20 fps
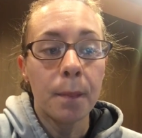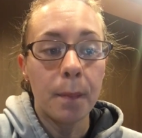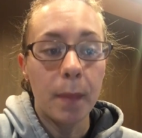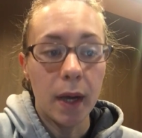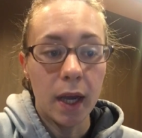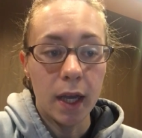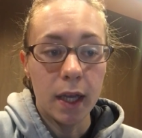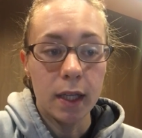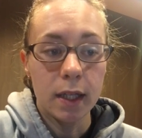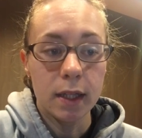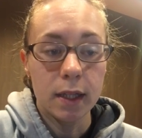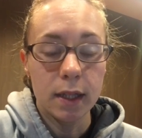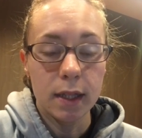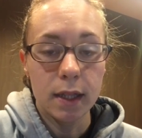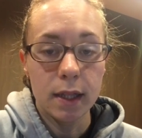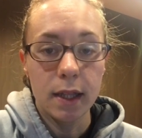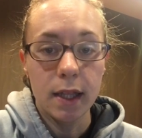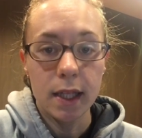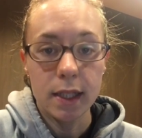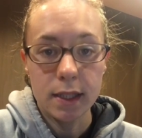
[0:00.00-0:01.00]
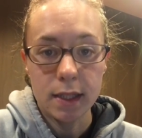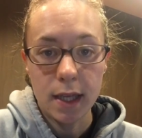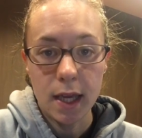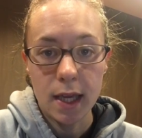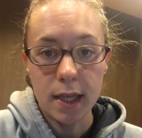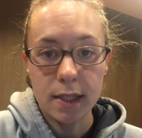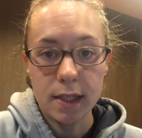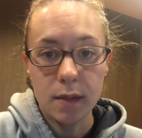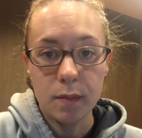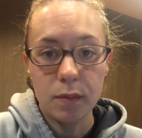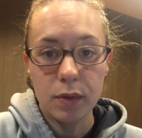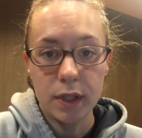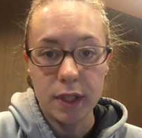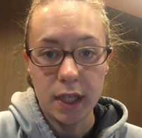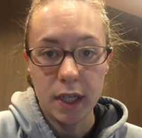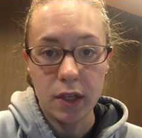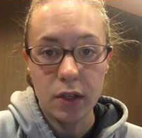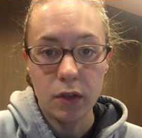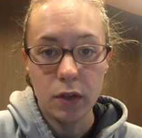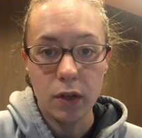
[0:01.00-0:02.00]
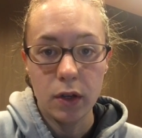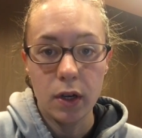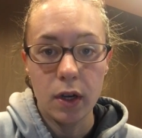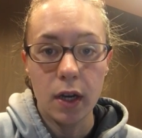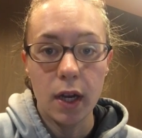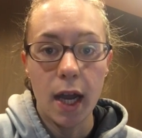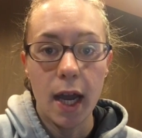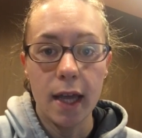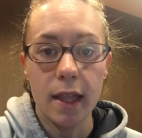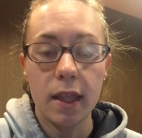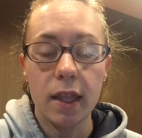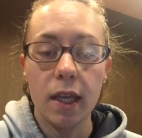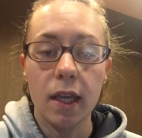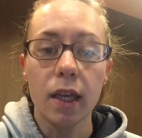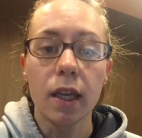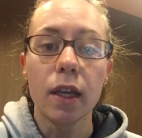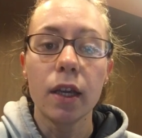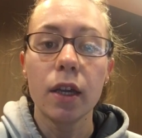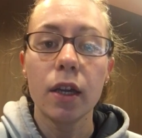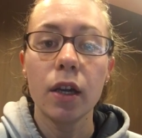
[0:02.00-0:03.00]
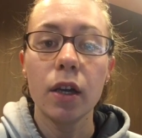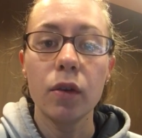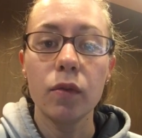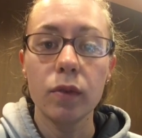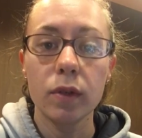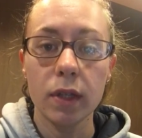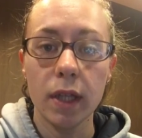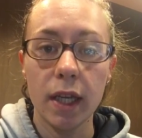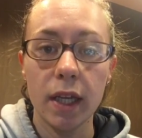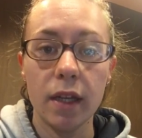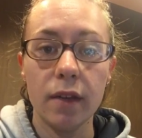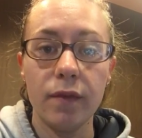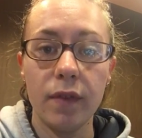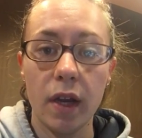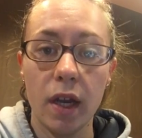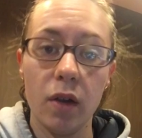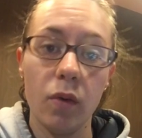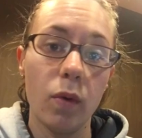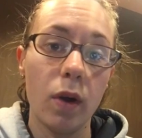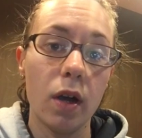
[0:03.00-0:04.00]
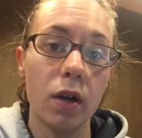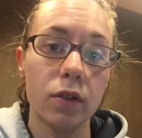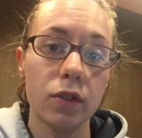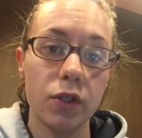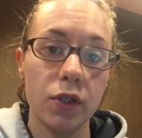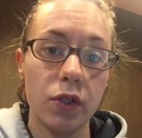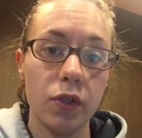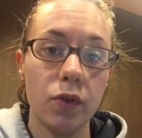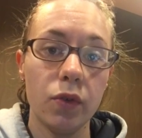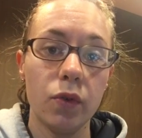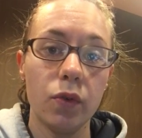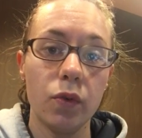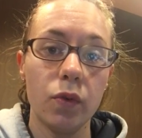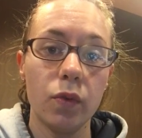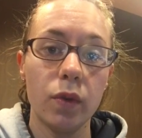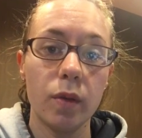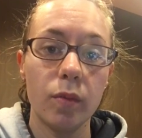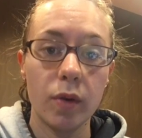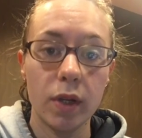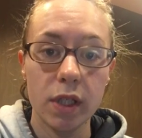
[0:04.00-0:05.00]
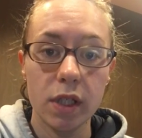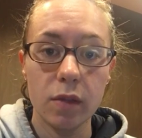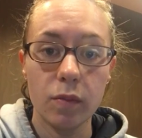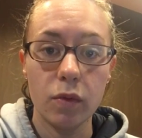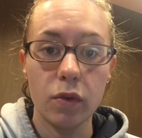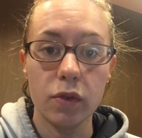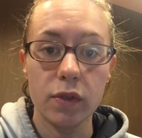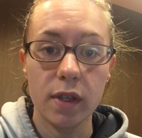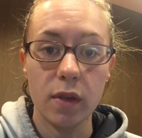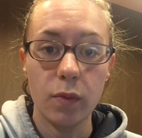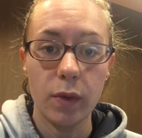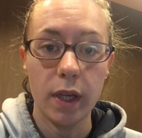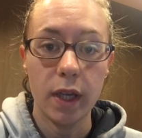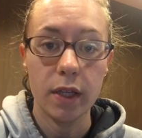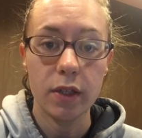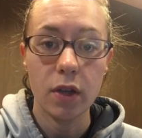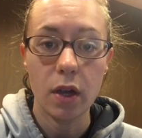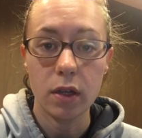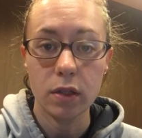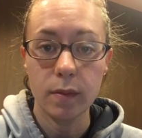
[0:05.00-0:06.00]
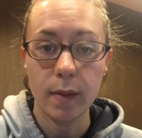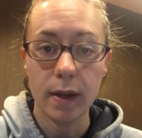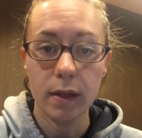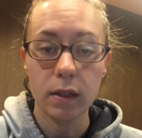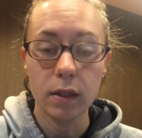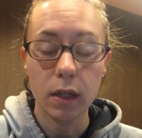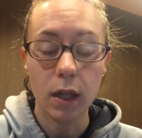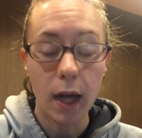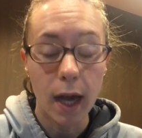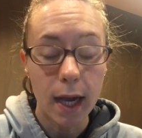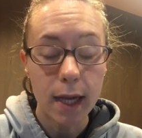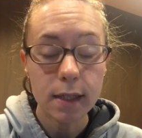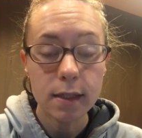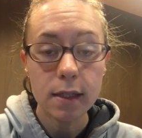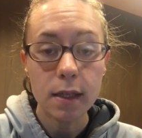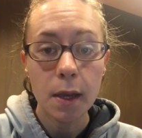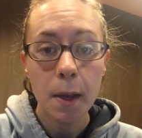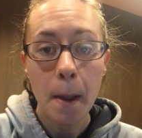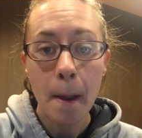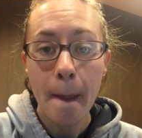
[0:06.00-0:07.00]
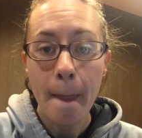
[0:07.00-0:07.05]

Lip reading: But this case in particular, I think, related very well to the principles that we had talked about in class.